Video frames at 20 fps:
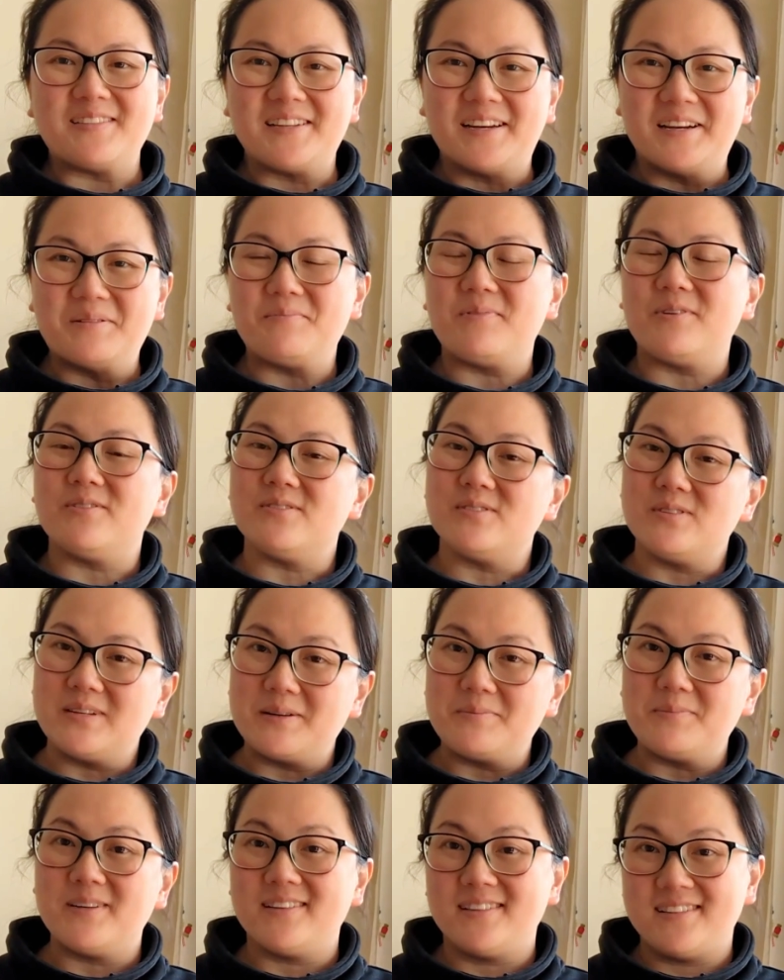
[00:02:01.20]

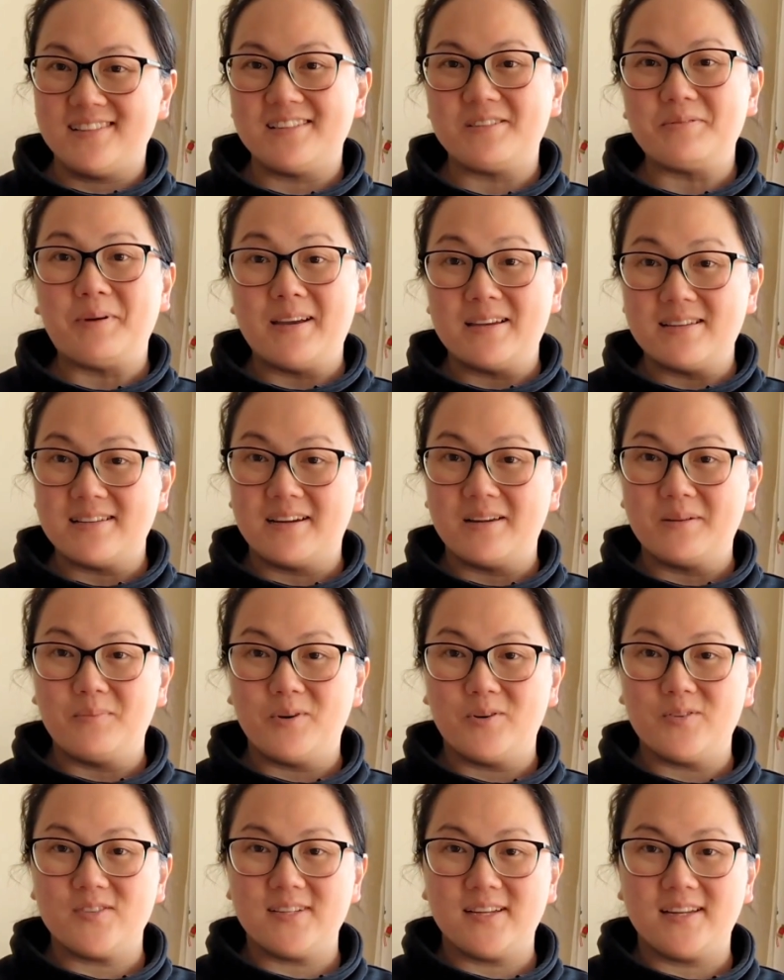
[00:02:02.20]
signposting, but this is where
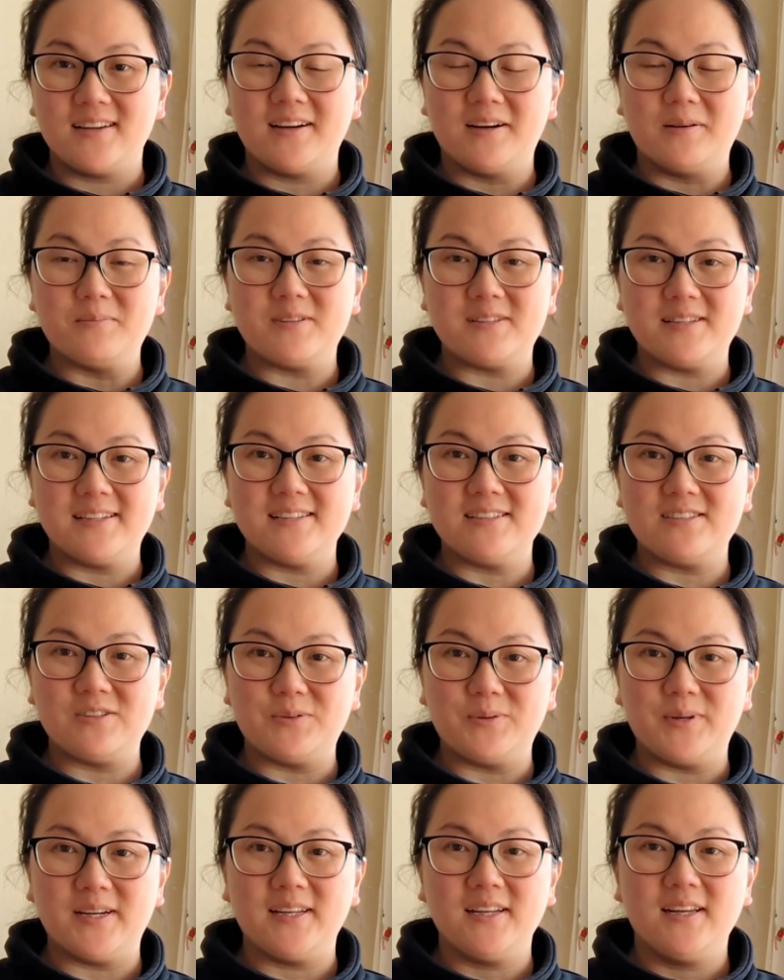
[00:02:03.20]
signposting comes into
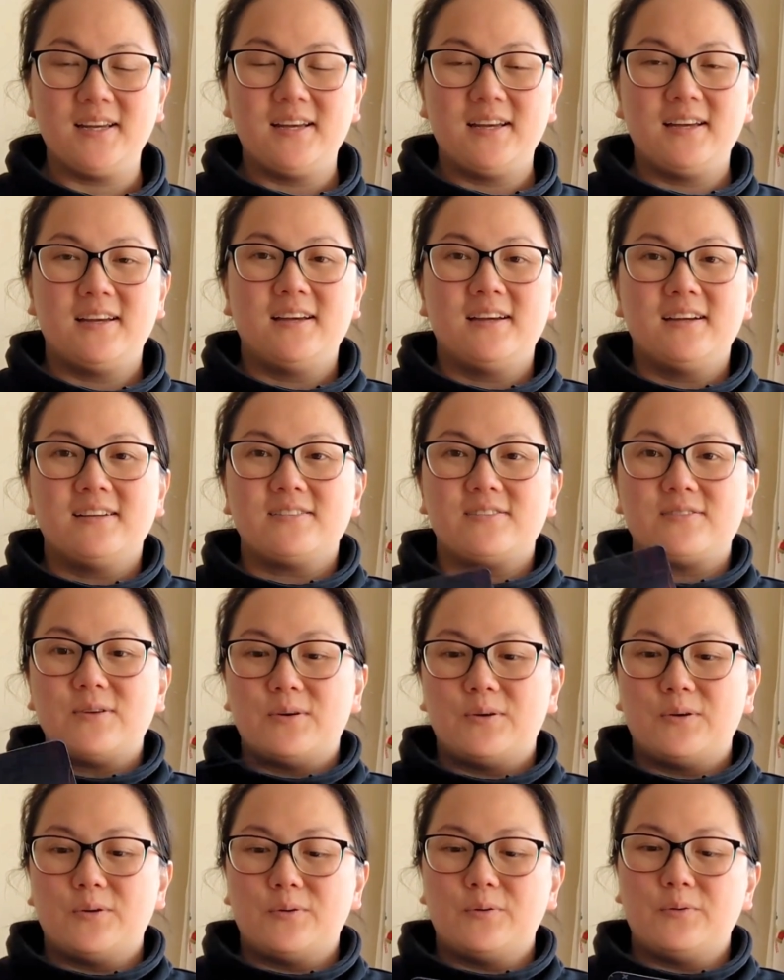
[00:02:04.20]
it.
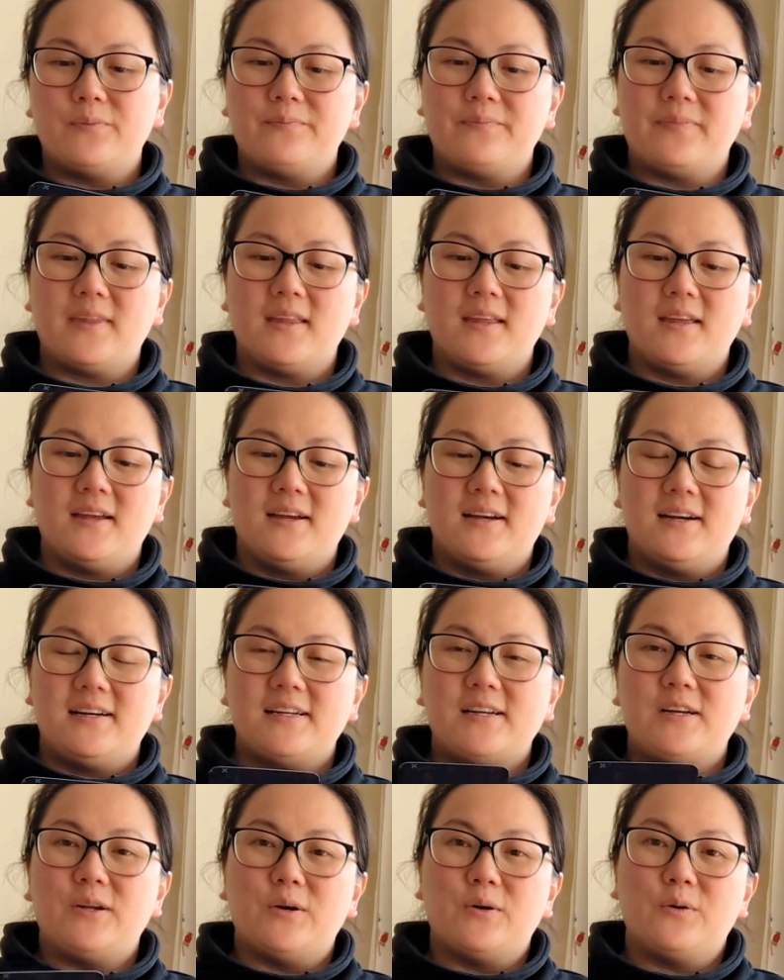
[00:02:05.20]
So,
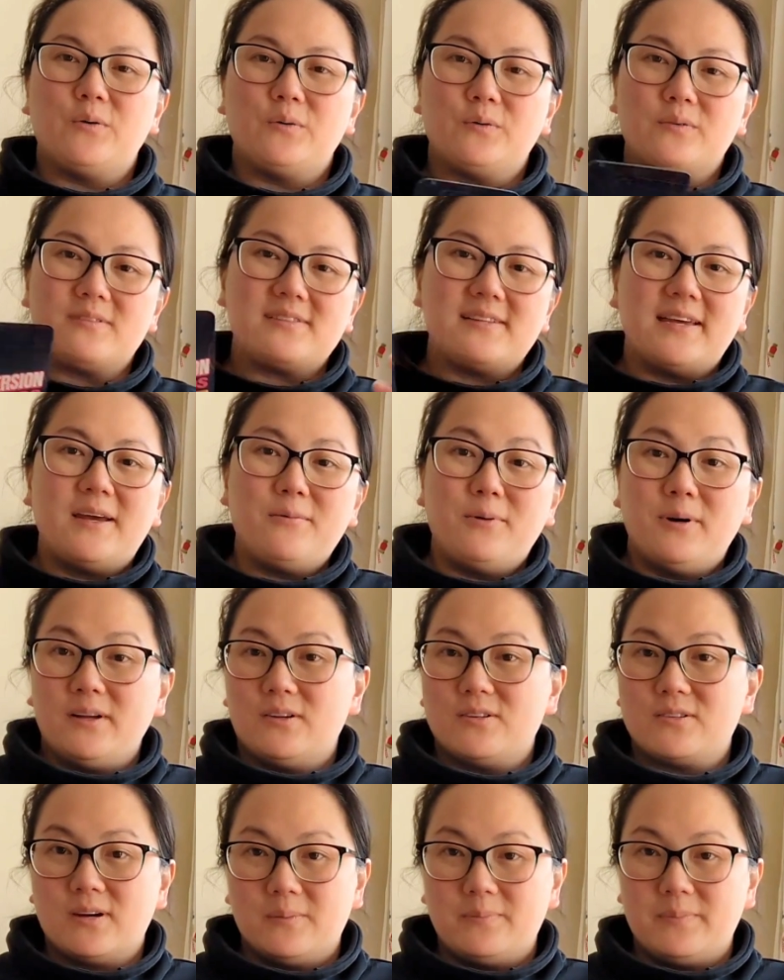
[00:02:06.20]
say what
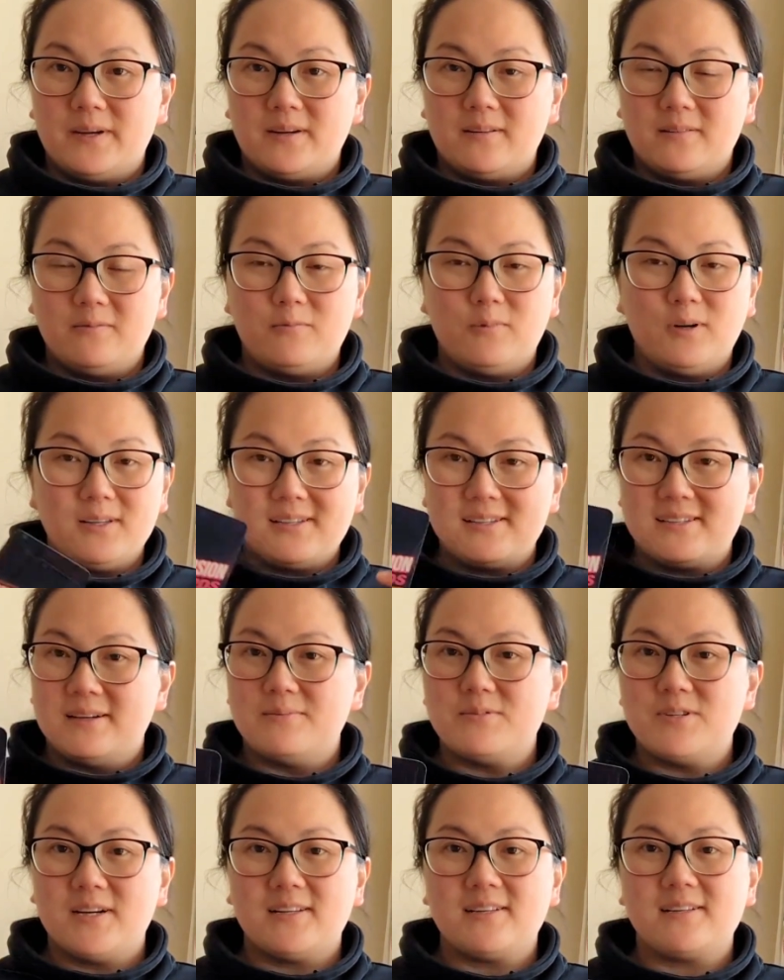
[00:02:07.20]
the
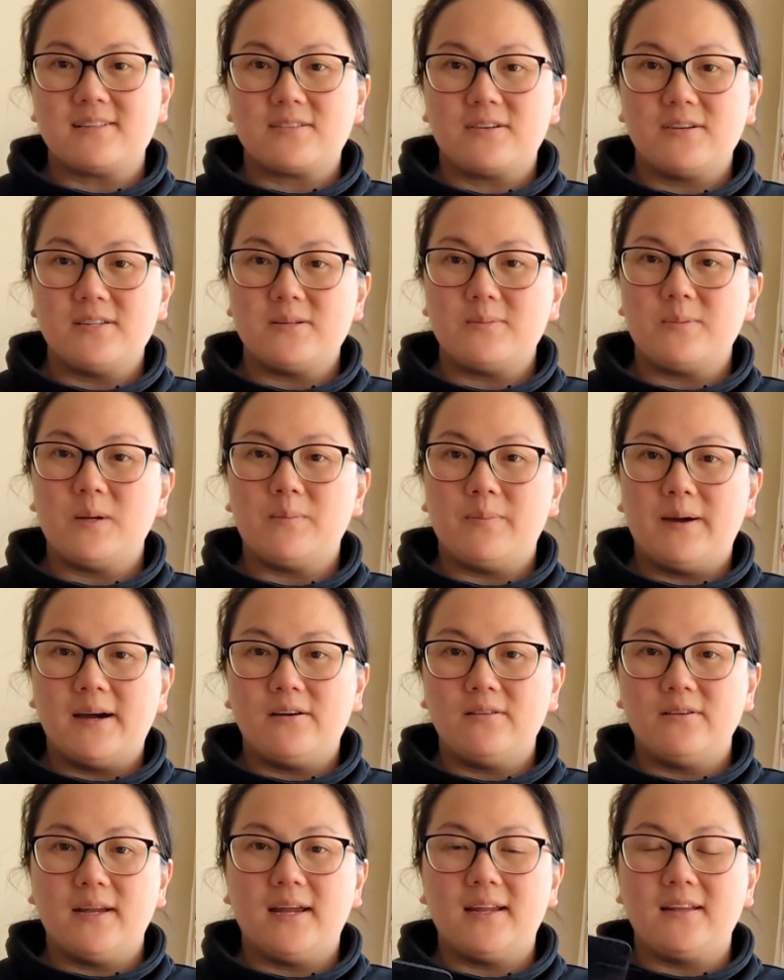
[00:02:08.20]
subject is going to be
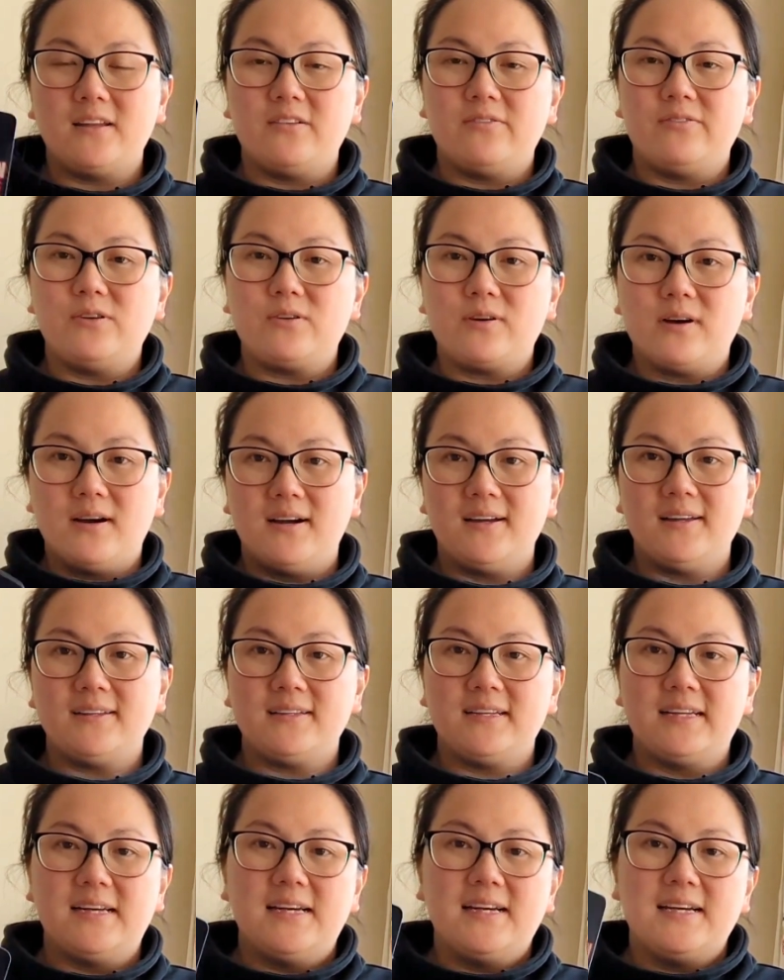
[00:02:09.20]
about, and if you can't
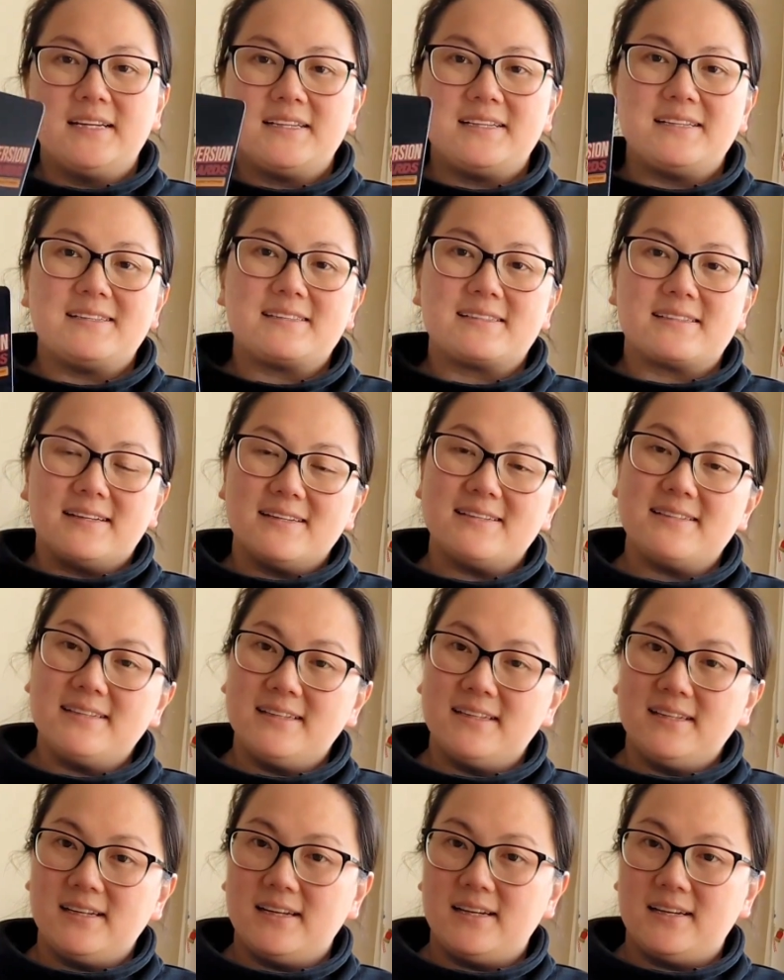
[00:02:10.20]
discuss
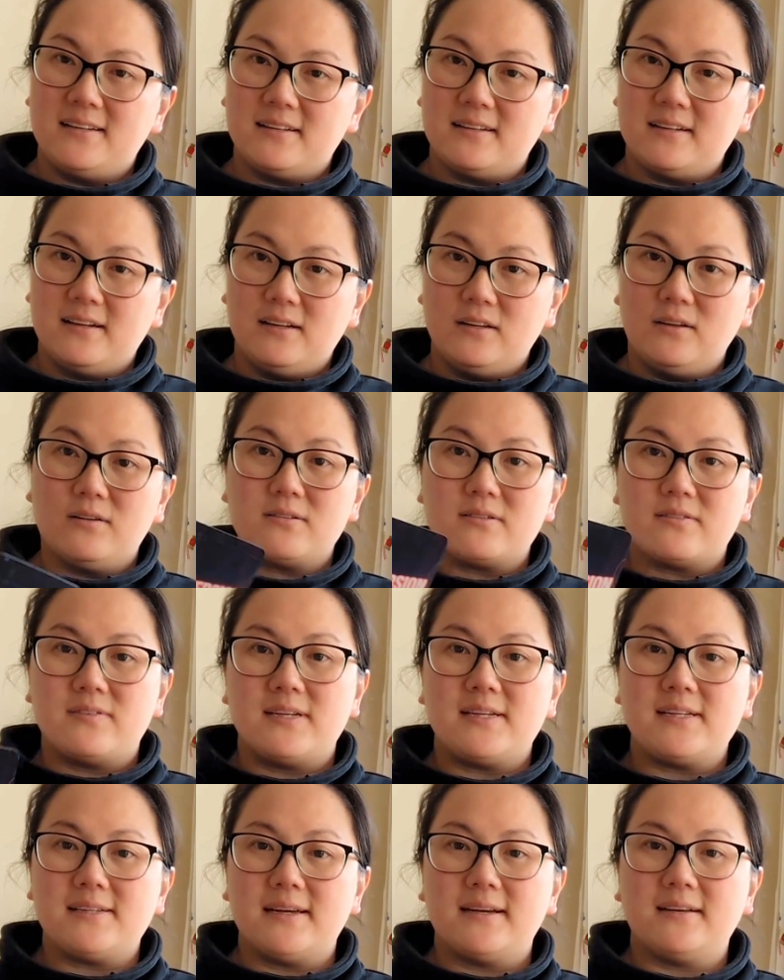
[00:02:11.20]
it in a lot of
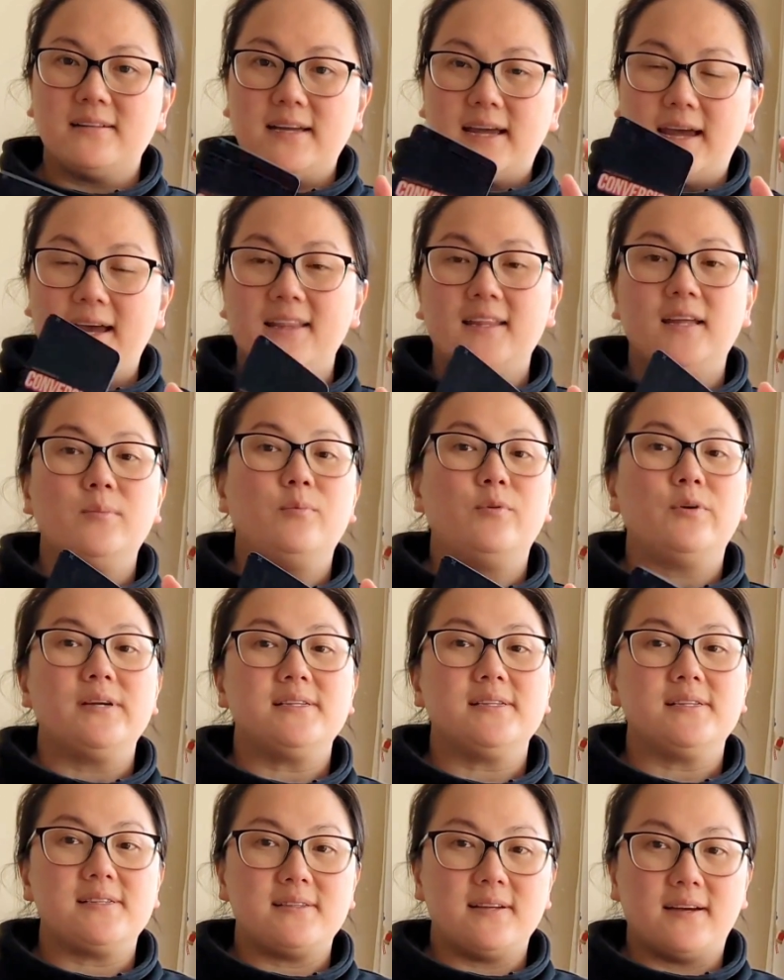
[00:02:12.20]
detail at that point
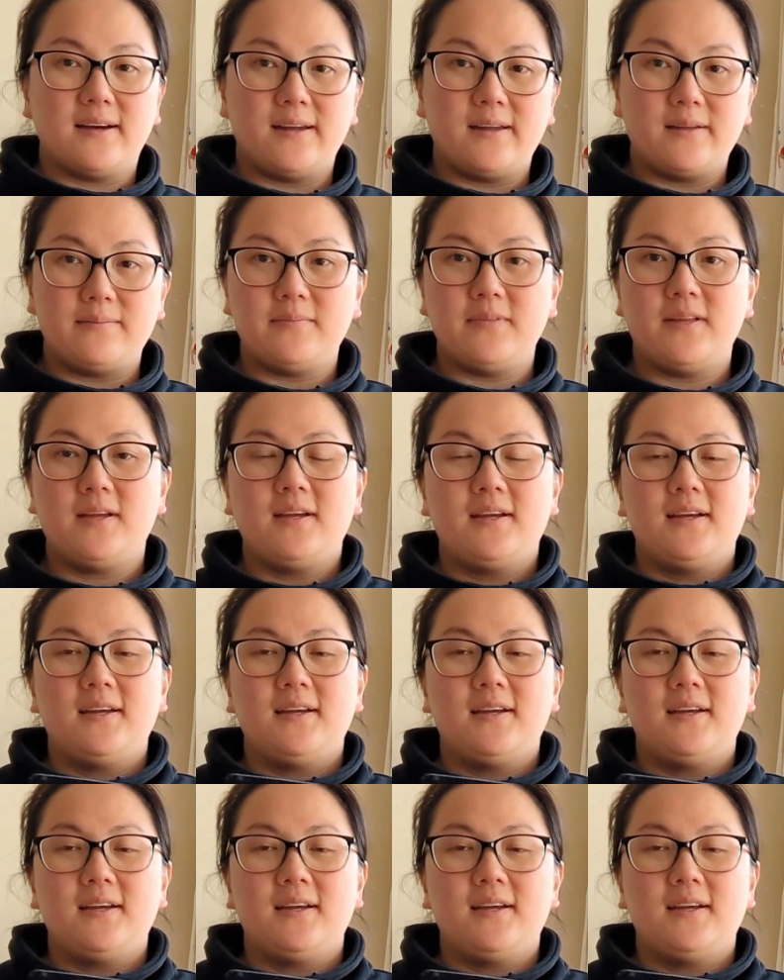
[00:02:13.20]
in time,